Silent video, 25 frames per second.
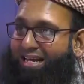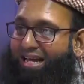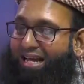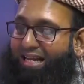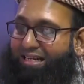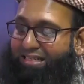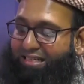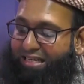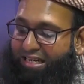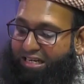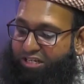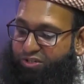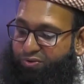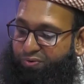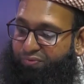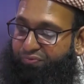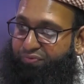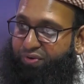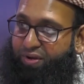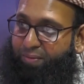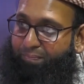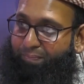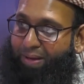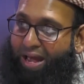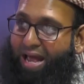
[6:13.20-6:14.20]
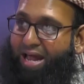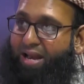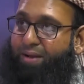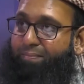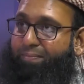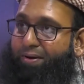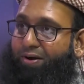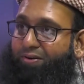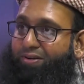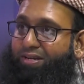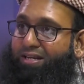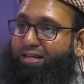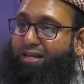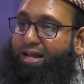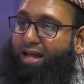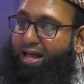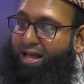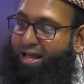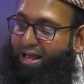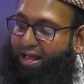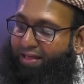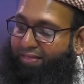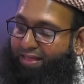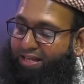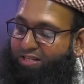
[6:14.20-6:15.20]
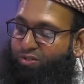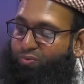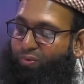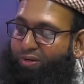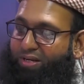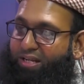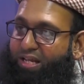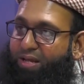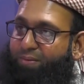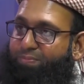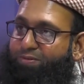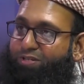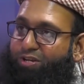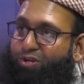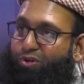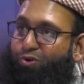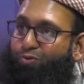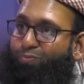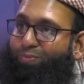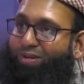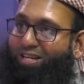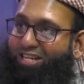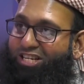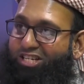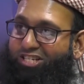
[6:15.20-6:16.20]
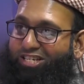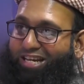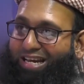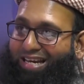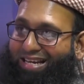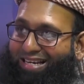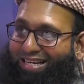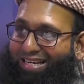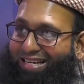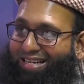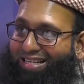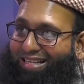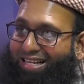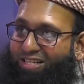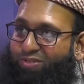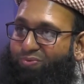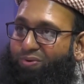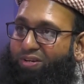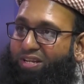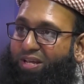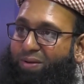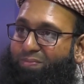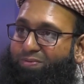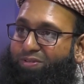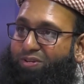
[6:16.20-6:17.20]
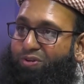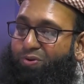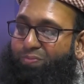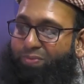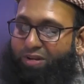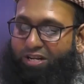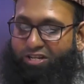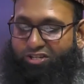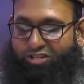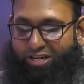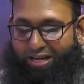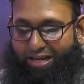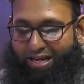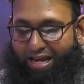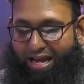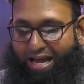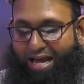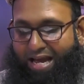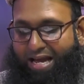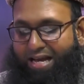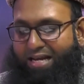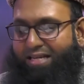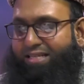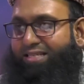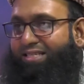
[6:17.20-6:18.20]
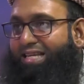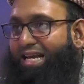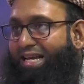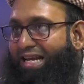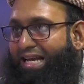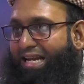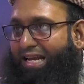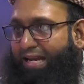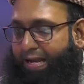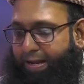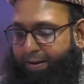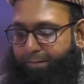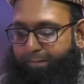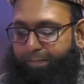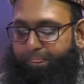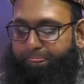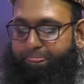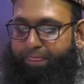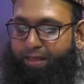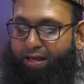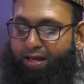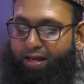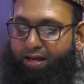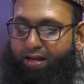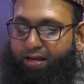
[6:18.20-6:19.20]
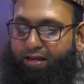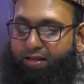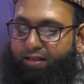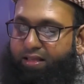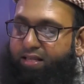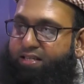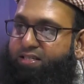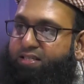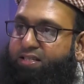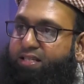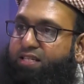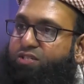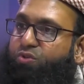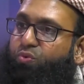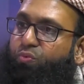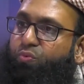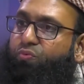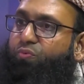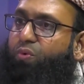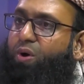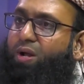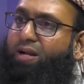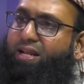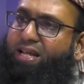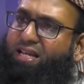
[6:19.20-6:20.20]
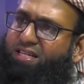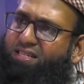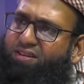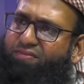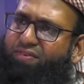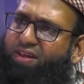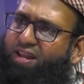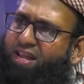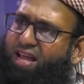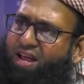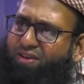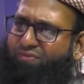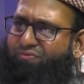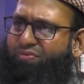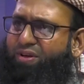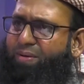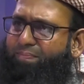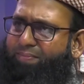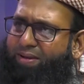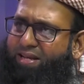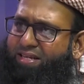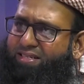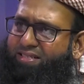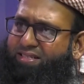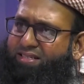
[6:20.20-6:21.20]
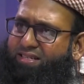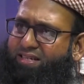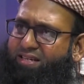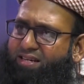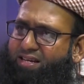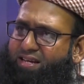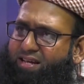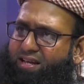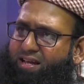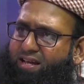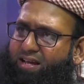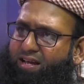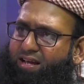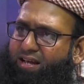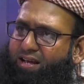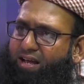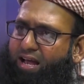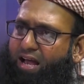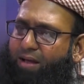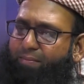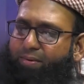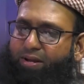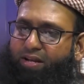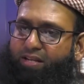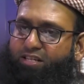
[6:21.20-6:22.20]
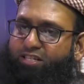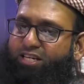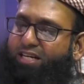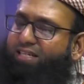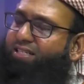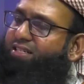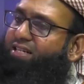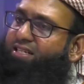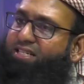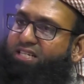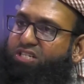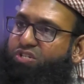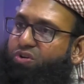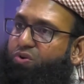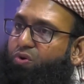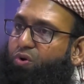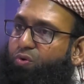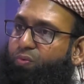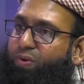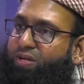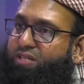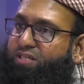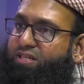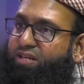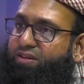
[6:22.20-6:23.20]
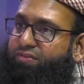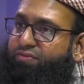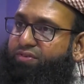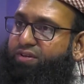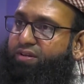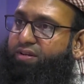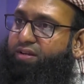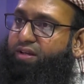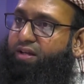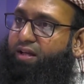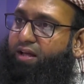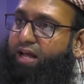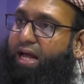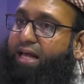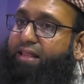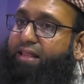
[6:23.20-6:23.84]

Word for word: At least you'll feel bad about it. And that's what keeps a human in check. That's what keeps a human in check. Secondly, this, this world is a very unfair place. I mean, justice is not always served. I